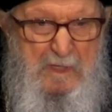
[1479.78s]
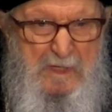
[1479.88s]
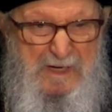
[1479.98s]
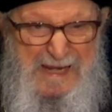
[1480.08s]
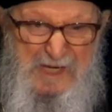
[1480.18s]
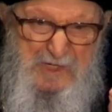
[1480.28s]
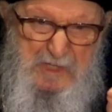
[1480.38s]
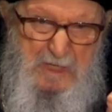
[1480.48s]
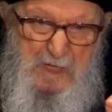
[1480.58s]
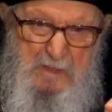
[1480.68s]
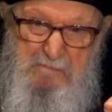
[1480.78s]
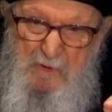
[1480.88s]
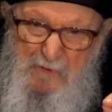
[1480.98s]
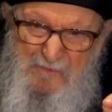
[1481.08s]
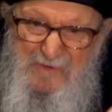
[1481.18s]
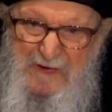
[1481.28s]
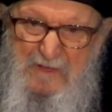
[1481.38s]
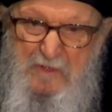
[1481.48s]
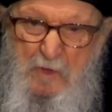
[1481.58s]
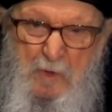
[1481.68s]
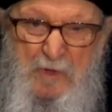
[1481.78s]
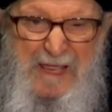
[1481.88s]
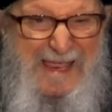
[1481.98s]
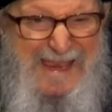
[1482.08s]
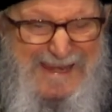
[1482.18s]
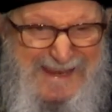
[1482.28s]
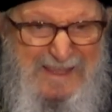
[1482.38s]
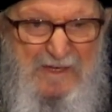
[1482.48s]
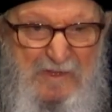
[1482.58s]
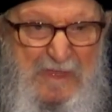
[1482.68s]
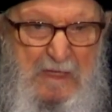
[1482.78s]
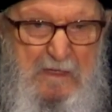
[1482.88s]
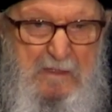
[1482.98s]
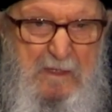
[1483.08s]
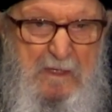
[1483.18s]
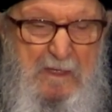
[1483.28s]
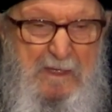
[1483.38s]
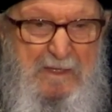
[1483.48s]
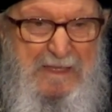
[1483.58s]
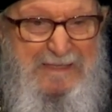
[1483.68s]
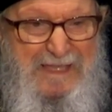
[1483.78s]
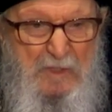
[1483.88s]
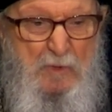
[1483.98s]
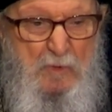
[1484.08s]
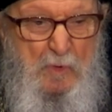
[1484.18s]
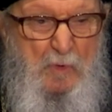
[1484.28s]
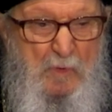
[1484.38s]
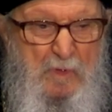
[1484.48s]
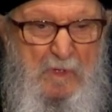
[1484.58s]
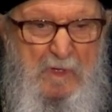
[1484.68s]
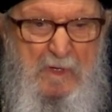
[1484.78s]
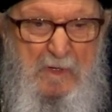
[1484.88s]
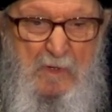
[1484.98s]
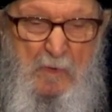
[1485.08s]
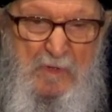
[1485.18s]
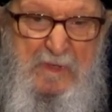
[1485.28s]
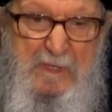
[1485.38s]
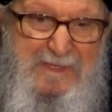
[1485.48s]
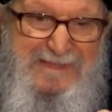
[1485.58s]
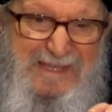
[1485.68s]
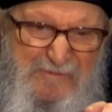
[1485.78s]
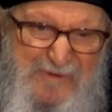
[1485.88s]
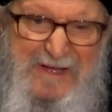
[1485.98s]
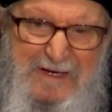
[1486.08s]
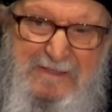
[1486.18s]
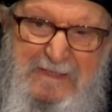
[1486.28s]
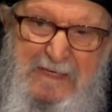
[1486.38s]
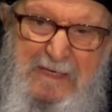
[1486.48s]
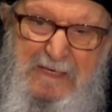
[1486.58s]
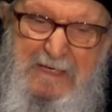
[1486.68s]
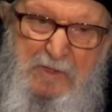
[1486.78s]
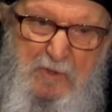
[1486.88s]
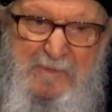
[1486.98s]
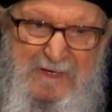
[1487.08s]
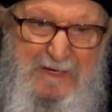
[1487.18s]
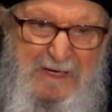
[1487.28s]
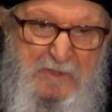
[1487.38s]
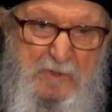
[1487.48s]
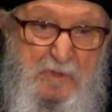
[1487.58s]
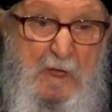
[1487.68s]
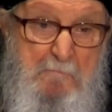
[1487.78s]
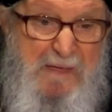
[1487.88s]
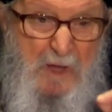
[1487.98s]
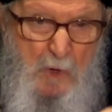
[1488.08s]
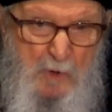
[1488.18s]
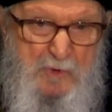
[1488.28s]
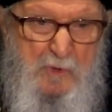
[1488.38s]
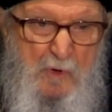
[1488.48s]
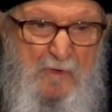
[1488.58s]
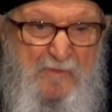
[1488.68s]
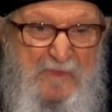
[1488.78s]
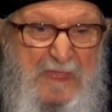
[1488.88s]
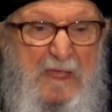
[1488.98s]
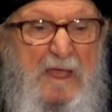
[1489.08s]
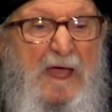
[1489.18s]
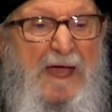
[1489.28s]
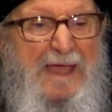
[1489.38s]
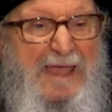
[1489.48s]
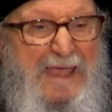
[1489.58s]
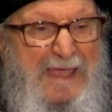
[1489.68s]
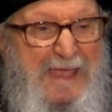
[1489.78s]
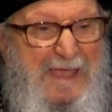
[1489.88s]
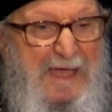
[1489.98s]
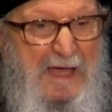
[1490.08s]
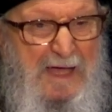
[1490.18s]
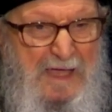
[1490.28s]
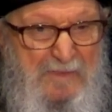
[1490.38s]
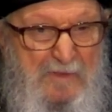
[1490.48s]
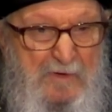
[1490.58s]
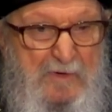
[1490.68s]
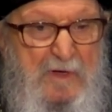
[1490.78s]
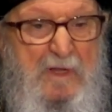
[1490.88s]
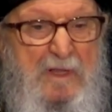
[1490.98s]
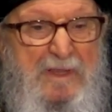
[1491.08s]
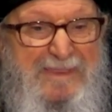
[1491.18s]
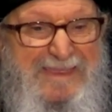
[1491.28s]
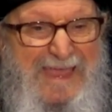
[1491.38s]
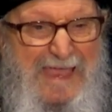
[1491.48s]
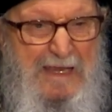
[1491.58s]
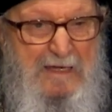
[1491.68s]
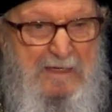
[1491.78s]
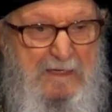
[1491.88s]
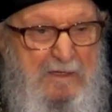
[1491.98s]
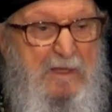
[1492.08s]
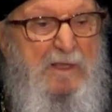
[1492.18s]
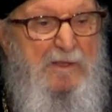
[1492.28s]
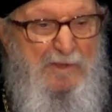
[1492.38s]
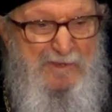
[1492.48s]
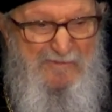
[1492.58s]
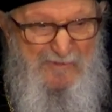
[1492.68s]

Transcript: racial conflicts, or any other thing that has to do with difficulty in human relations because of the other, the alien, the